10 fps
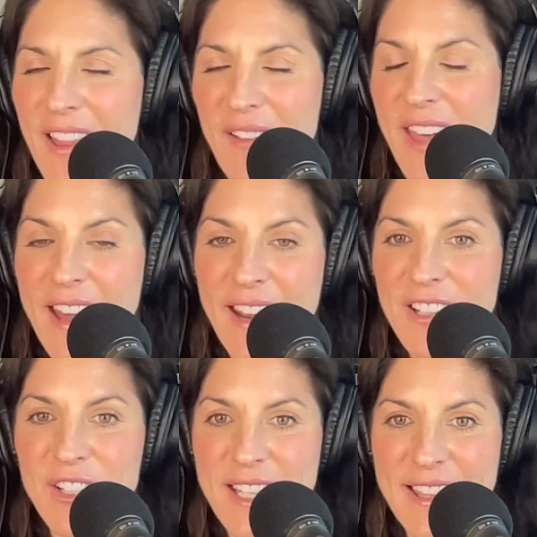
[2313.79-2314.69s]
love that. I
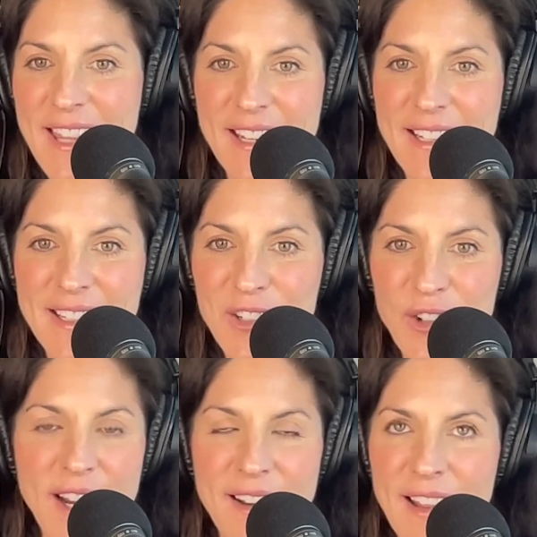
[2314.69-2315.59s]
just think that it is
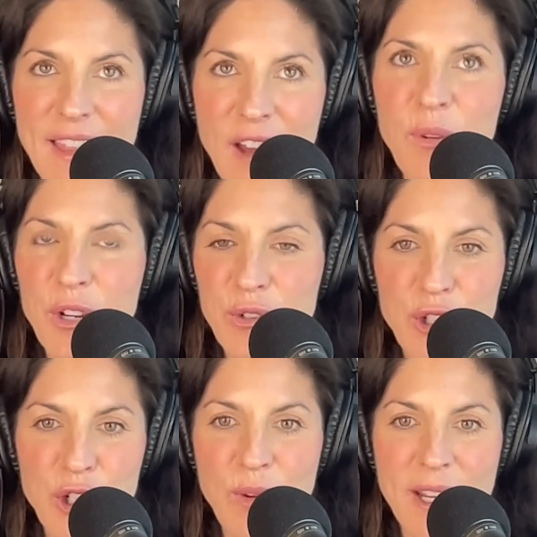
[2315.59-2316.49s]
great. And I love what you're
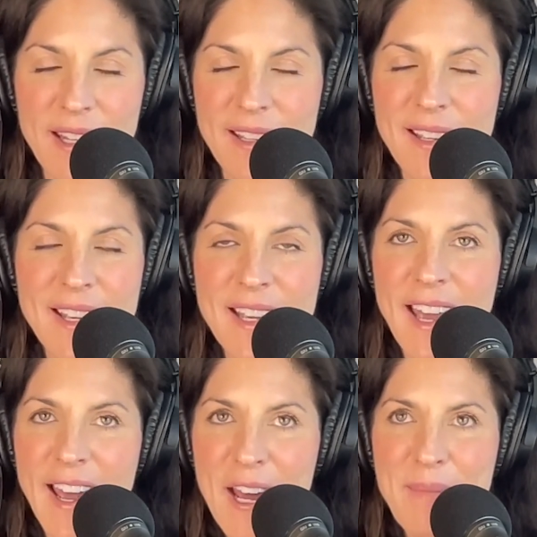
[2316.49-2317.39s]
doing.
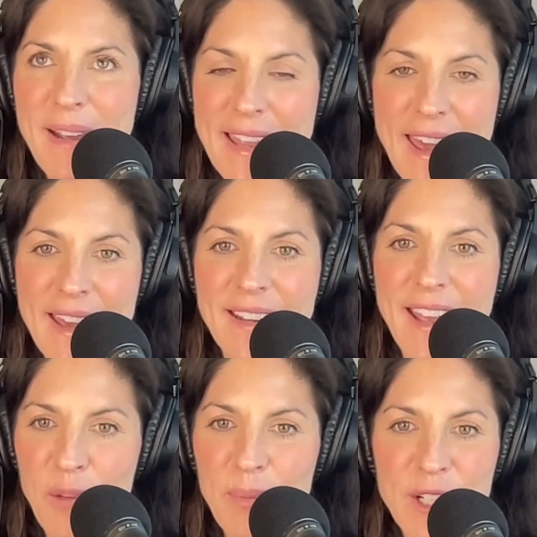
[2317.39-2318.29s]
Again,
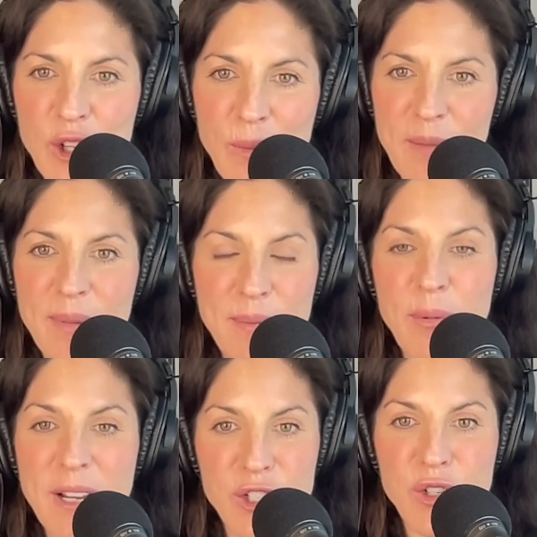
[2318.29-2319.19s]
helping so many people
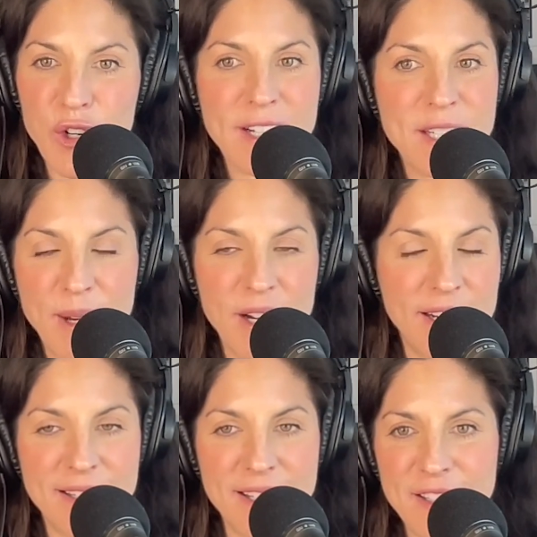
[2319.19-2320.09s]
because of your
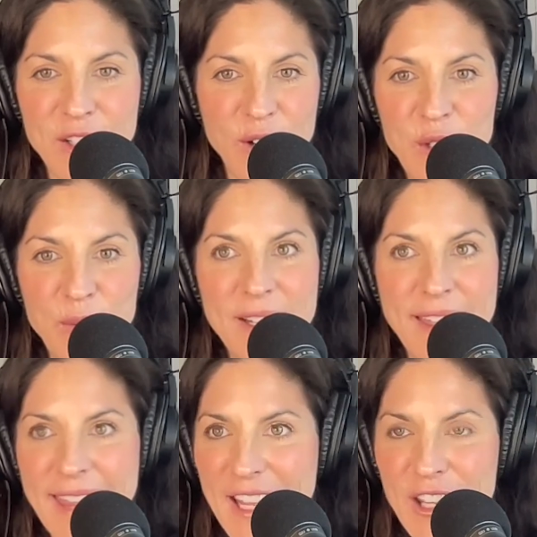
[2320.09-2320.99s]
experiences. So I just want to
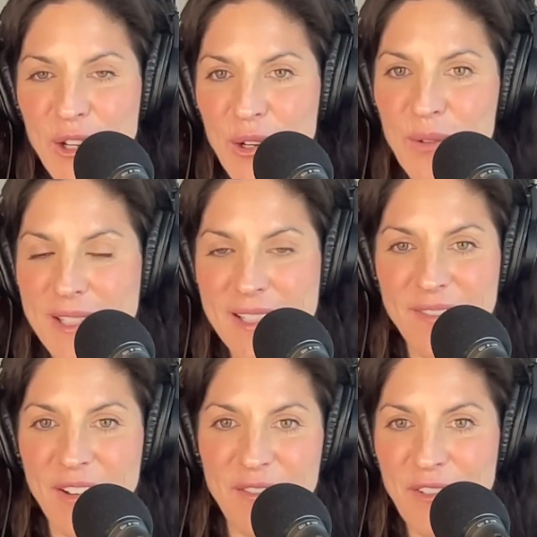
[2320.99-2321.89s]
thank you,
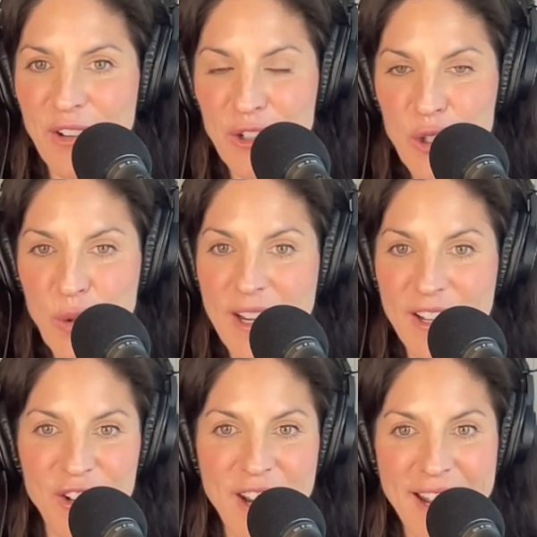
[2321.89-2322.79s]
Stephen, for
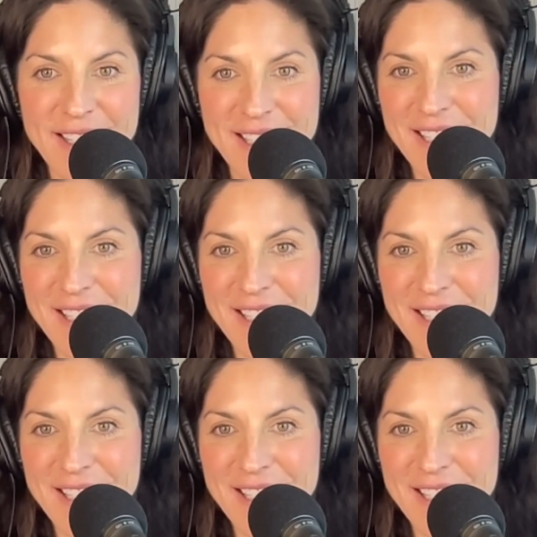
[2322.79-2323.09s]
joining Your Next